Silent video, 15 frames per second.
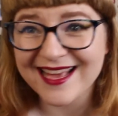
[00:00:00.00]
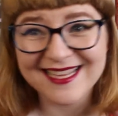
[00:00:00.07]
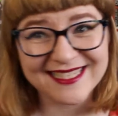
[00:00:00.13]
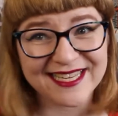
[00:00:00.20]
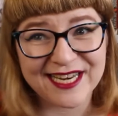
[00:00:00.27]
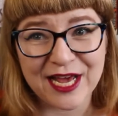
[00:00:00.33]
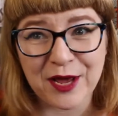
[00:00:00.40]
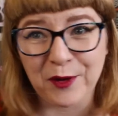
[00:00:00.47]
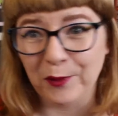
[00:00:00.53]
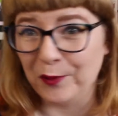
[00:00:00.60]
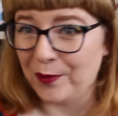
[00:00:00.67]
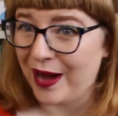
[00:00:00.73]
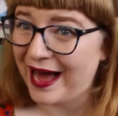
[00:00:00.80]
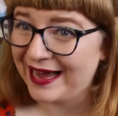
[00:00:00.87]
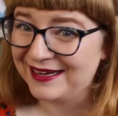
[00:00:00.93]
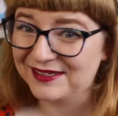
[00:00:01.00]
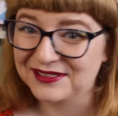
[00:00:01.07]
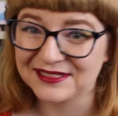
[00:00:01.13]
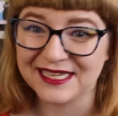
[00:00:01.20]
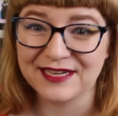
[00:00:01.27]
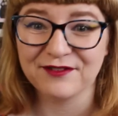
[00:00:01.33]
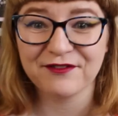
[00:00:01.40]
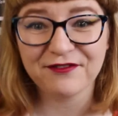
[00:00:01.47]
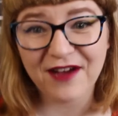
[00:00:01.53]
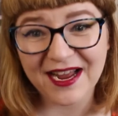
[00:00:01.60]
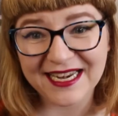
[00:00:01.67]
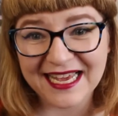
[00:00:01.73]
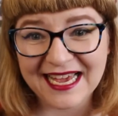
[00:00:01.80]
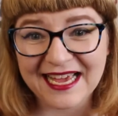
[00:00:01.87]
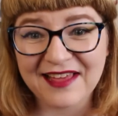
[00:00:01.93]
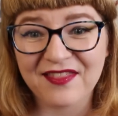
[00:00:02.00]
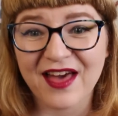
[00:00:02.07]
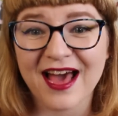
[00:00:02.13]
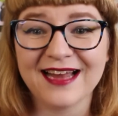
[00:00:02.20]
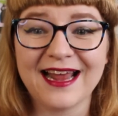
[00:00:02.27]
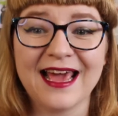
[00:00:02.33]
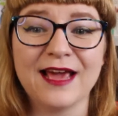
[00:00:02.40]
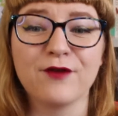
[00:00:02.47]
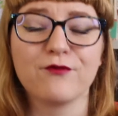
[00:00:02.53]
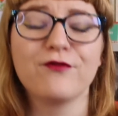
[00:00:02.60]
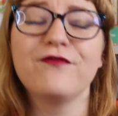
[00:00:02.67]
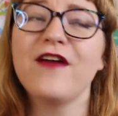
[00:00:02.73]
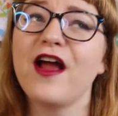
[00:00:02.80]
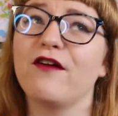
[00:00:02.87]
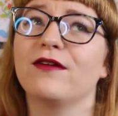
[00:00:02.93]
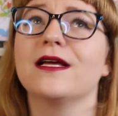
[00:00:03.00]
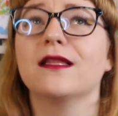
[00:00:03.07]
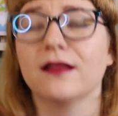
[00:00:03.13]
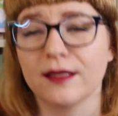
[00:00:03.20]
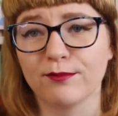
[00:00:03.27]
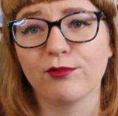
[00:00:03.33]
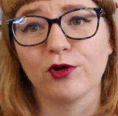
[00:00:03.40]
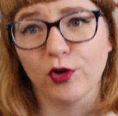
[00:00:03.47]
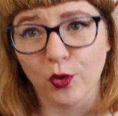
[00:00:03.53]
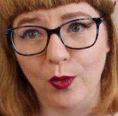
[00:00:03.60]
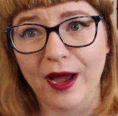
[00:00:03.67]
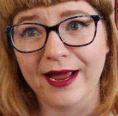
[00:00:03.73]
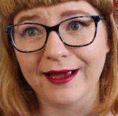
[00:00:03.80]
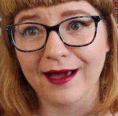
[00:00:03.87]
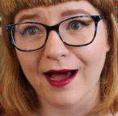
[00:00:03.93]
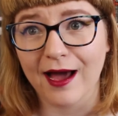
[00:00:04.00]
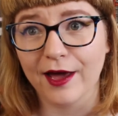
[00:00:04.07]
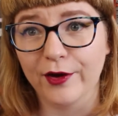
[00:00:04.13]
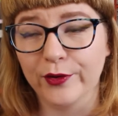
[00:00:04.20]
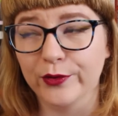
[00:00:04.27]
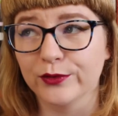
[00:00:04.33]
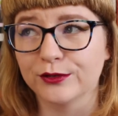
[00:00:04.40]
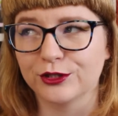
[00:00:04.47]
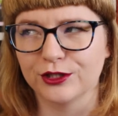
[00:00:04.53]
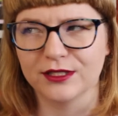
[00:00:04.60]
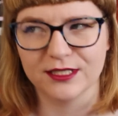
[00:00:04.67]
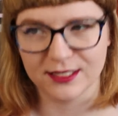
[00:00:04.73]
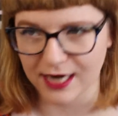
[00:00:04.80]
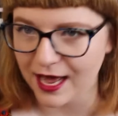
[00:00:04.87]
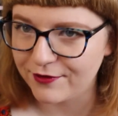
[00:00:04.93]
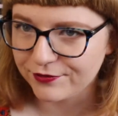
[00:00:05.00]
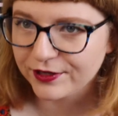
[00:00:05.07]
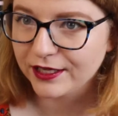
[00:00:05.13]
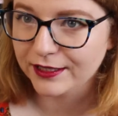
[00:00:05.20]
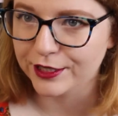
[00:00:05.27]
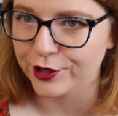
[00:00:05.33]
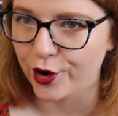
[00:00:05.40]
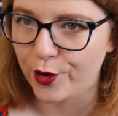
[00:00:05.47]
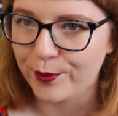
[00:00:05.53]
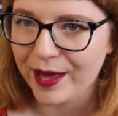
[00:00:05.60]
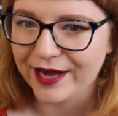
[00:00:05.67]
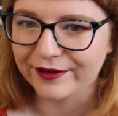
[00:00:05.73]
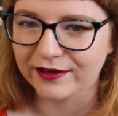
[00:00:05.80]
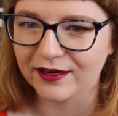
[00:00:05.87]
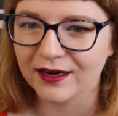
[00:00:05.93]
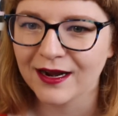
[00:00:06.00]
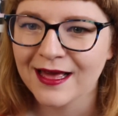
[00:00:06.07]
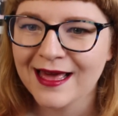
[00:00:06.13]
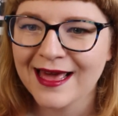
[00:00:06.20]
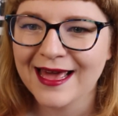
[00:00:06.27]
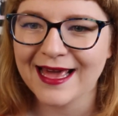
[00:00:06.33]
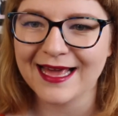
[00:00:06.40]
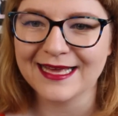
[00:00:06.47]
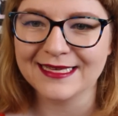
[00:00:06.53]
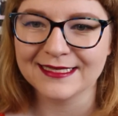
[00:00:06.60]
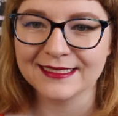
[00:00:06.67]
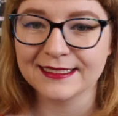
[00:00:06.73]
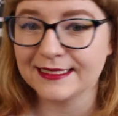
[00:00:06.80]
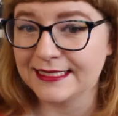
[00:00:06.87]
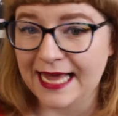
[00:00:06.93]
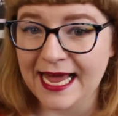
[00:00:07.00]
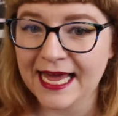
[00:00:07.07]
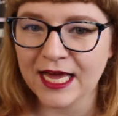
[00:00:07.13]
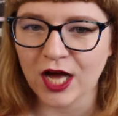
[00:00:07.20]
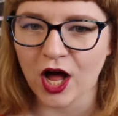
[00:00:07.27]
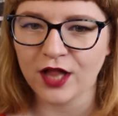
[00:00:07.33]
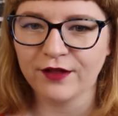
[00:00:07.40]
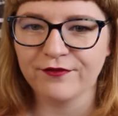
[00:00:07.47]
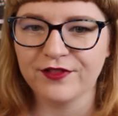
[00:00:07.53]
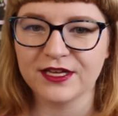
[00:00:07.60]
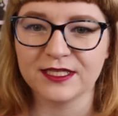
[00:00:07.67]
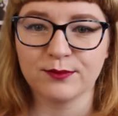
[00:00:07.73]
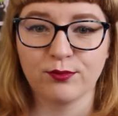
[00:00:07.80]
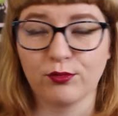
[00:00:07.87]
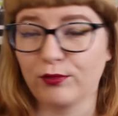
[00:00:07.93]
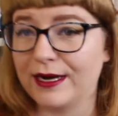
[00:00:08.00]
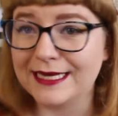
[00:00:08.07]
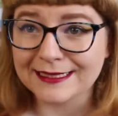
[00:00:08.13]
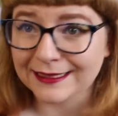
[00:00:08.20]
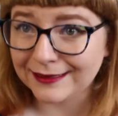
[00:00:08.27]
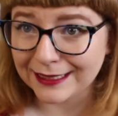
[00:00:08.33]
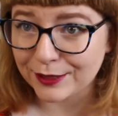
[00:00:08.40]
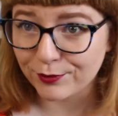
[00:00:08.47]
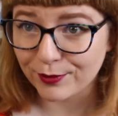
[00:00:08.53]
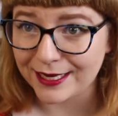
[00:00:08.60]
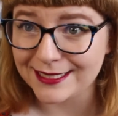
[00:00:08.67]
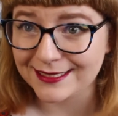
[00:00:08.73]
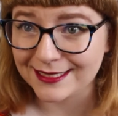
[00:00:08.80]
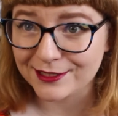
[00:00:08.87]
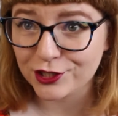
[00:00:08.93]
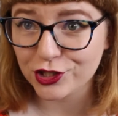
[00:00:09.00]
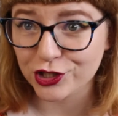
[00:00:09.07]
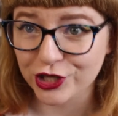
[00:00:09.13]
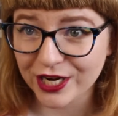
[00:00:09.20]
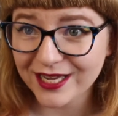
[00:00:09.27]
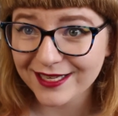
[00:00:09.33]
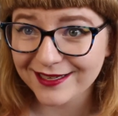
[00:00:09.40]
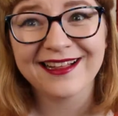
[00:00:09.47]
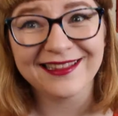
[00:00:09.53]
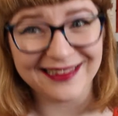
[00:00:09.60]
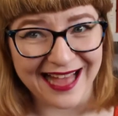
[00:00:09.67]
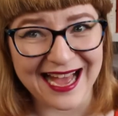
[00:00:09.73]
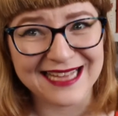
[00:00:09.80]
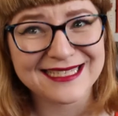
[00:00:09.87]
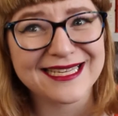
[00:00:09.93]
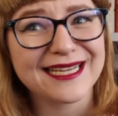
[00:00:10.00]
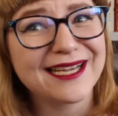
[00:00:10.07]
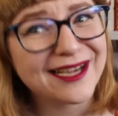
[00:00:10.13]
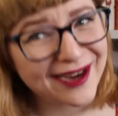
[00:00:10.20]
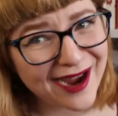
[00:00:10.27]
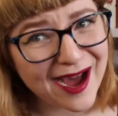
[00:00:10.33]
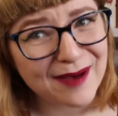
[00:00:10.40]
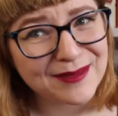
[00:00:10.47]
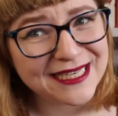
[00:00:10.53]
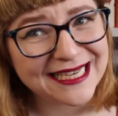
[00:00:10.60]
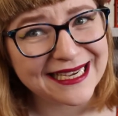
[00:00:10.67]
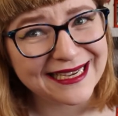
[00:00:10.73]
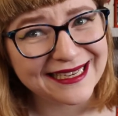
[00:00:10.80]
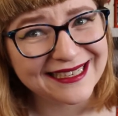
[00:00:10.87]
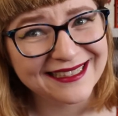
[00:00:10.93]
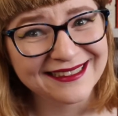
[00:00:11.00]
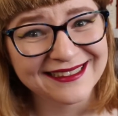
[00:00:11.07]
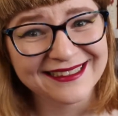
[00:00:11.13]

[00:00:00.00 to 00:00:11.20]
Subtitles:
isn't it wild and funny that a very liberal white guy who should definitely know better is saying all of this brazenly racist shit? Classic comedy!